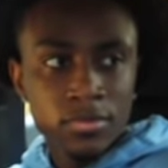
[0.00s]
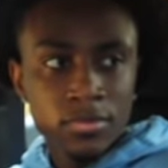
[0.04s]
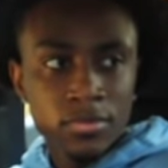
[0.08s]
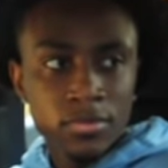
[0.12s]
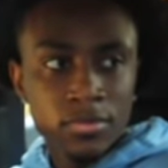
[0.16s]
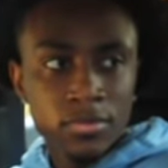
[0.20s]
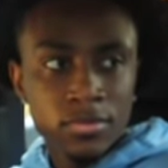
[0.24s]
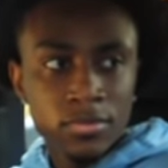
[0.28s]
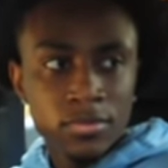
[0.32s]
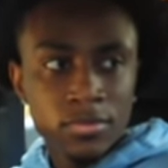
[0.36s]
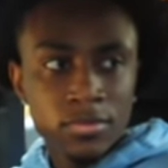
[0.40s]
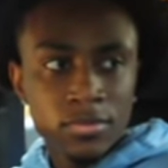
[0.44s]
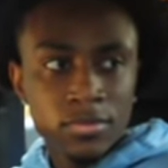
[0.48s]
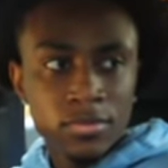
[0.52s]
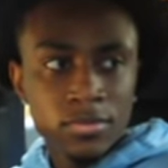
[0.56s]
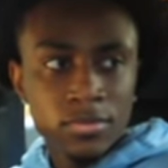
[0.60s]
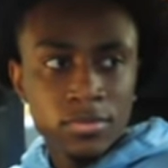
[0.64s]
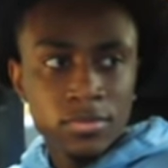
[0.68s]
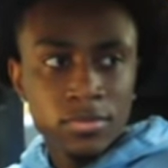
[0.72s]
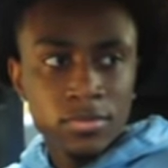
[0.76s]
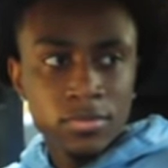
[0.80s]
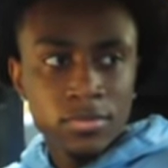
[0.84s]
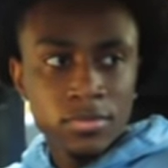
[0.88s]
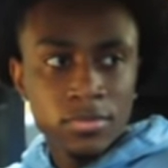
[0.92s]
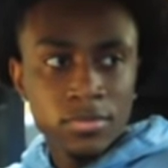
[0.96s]

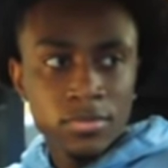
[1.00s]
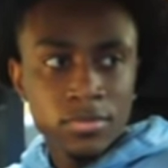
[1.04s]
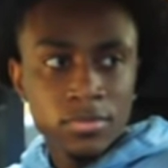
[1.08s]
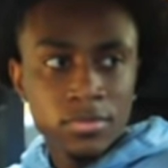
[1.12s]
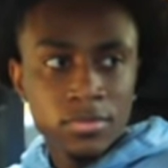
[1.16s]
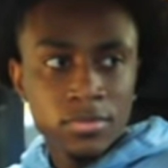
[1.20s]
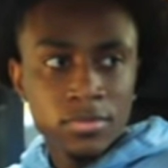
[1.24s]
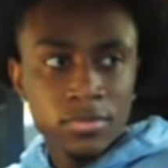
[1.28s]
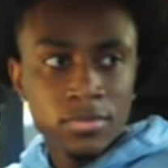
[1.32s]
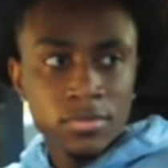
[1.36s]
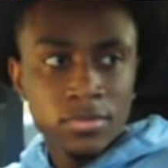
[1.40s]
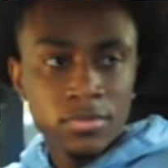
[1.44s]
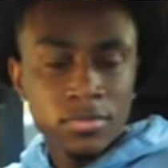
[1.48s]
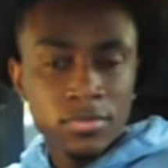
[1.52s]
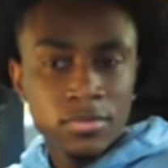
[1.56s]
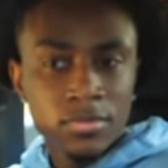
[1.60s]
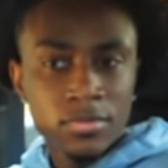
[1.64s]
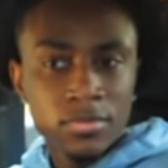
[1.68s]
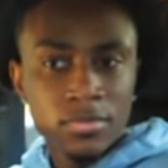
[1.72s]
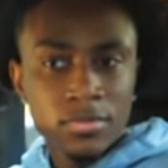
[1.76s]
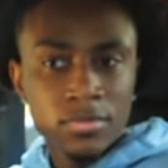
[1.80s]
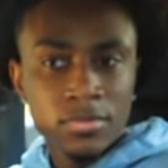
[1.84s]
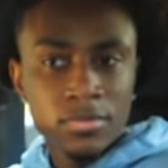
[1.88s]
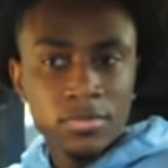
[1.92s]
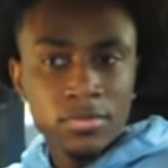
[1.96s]

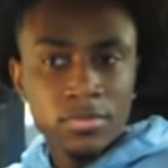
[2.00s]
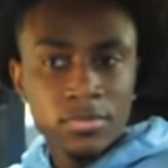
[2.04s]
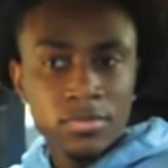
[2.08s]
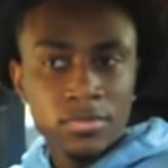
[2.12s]
Nothing is said.